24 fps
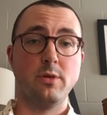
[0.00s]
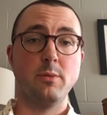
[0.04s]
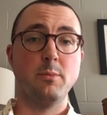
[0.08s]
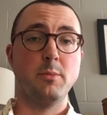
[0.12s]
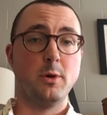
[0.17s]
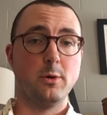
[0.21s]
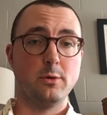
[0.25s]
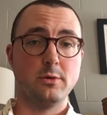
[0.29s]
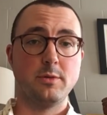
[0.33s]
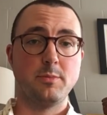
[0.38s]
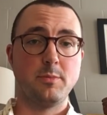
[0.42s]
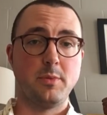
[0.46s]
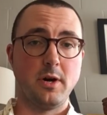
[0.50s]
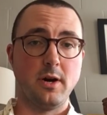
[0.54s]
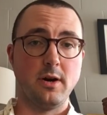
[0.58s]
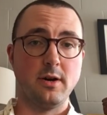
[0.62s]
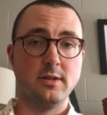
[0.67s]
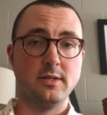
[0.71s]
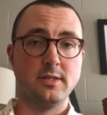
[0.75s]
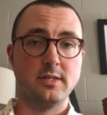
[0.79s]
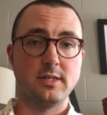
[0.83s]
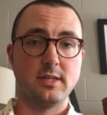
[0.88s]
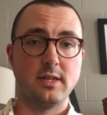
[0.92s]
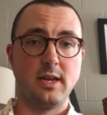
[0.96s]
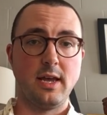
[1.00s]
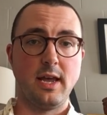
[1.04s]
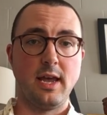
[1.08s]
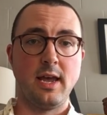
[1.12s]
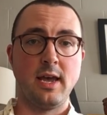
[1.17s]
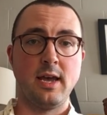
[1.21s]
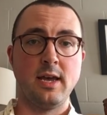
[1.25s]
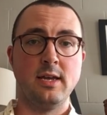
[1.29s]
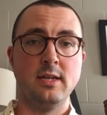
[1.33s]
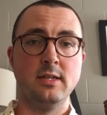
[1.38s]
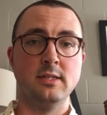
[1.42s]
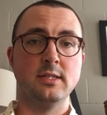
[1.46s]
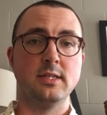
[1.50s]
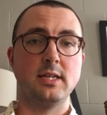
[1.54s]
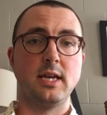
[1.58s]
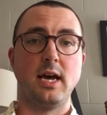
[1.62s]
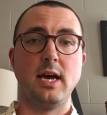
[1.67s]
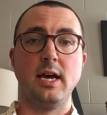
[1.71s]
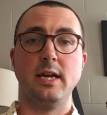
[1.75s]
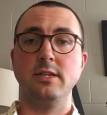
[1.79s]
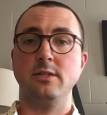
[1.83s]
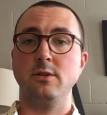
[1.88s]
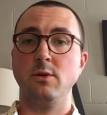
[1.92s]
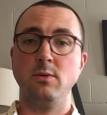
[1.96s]
for the most part,
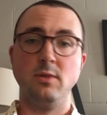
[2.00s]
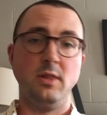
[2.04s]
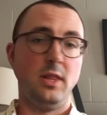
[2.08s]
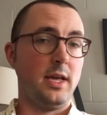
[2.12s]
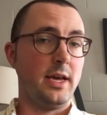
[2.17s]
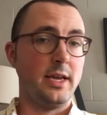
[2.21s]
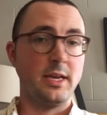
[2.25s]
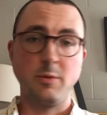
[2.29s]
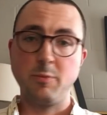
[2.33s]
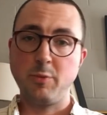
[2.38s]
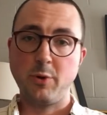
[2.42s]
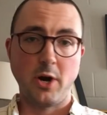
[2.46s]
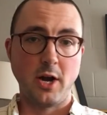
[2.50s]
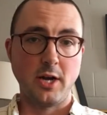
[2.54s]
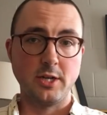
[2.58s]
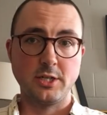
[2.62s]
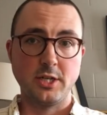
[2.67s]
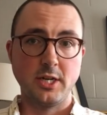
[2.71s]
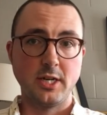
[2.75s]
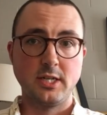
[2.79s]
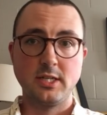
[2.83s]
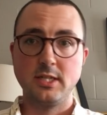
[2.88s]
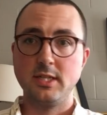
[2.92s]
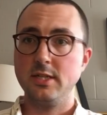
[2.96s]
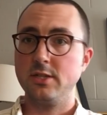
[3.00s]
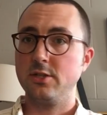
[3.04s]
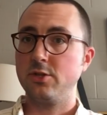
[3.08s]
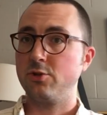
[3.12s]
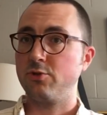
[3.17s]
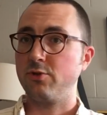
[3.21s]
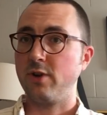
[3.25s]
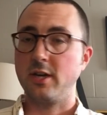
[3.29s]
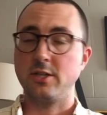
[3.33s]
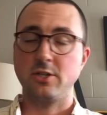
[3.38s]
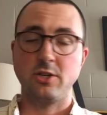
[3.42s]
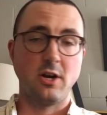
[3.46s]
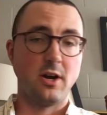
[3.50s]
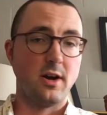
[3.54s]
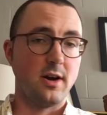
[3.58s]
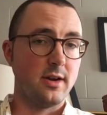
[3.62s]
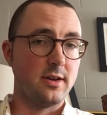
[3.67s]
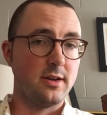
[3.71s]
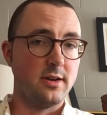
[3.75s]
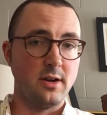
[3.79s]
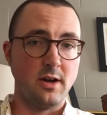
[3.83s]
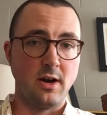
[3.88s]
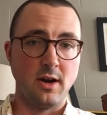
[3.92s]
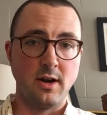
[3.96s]
and I don't like projects that
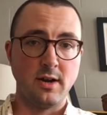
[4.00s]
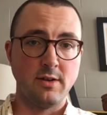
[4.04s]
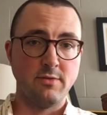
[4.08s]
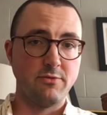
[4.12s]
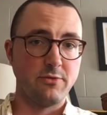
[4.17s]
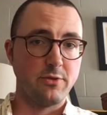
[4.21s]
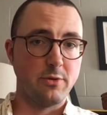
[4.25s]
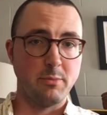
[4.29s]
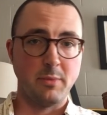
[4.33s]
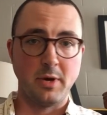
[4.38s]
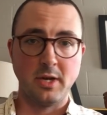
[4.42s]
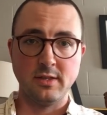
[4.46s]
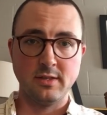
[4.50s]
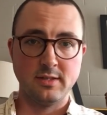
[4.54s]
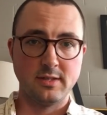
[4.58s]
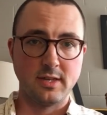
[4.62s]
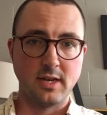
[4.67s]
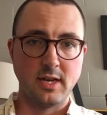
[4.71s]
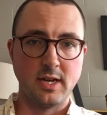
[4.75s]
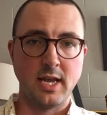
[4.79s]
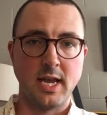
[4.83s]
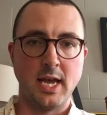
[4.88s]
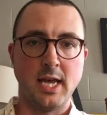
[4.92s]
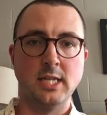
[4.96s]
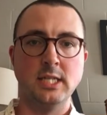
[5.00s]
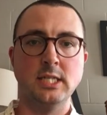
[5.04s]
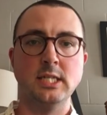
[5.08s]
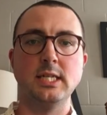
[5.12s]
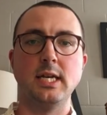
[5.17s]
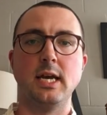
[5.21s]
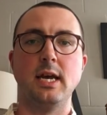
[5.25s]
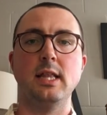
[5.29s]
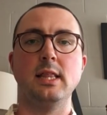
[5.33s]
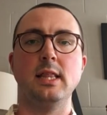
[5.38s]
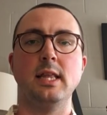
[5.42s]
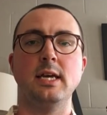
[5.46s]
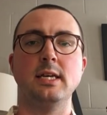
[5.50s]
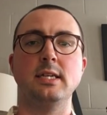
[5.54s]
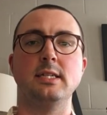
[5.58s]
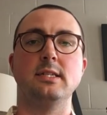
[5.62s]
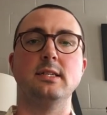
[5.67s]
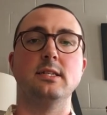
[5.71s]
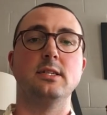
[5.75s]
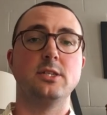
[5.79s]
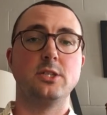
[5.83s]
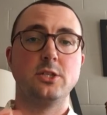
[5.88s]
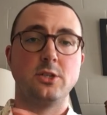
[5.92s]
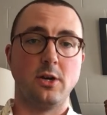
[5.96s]
stretch on and on for months on end. I
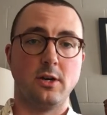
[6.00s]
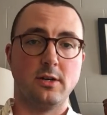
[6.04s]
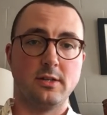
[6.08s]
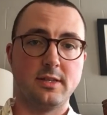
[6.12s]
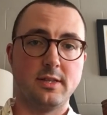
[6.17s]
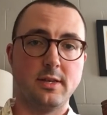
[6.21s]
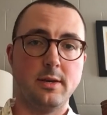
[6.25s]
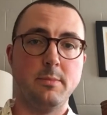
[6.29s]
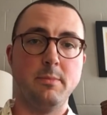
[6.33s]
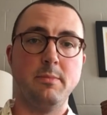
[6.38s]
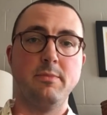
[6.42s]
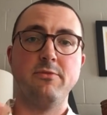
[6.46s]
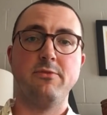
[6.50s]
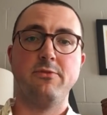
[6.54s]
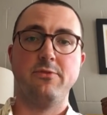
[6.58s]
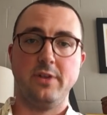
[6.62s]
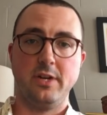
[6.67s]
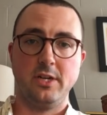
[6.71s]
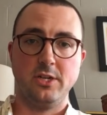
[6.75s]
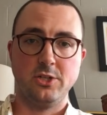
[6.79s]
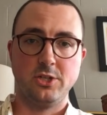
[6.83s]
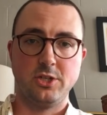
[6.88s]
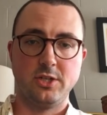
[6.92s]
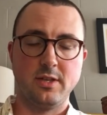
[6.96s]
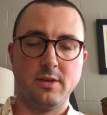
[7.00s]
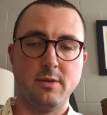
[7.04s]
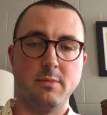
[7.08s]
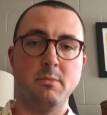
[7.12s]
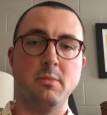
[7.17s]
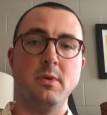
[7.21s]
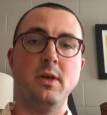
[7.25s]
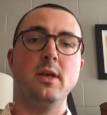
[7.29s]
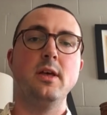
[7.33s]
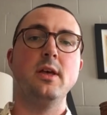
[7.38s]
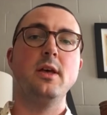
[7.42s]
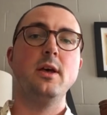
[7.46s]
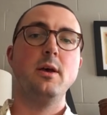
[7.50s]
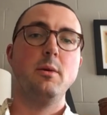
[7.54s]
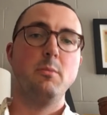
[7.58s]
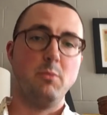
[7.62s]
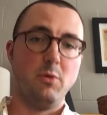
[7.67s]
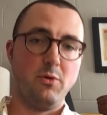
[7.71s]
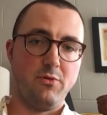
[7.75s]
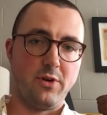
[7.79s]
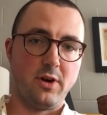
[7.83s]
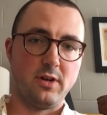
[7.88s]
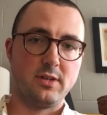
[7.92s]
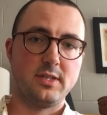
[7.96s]
like to start them, finish them,
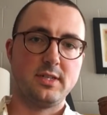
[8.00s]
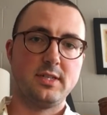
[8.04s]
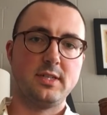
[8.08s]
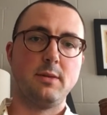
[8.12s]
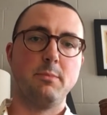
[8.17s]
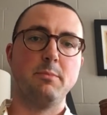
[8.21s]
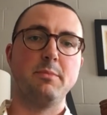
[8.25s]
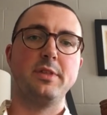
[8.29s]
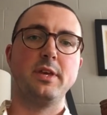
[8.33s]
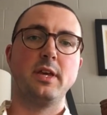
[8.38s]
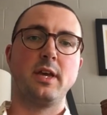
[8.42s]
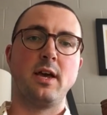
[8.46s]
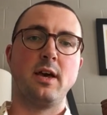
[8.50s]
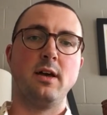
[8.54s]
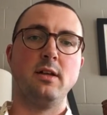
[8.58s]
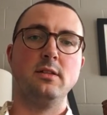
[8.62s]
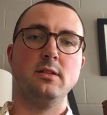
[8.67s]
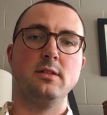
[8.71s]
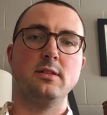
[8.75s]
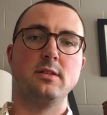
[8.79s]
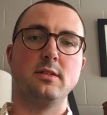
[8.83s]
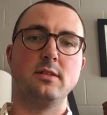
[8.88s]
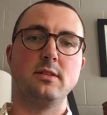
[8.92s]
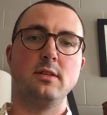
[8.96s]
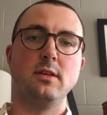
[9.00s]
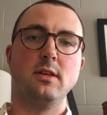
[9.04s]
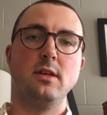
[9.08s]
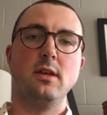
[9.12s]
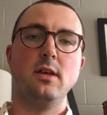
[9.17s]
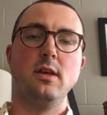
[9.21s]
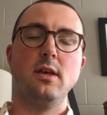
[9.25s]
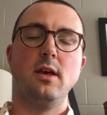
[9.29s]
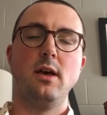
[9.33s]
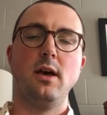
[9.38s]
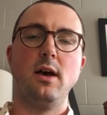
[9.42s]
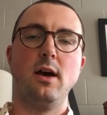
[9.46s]
move on to something else.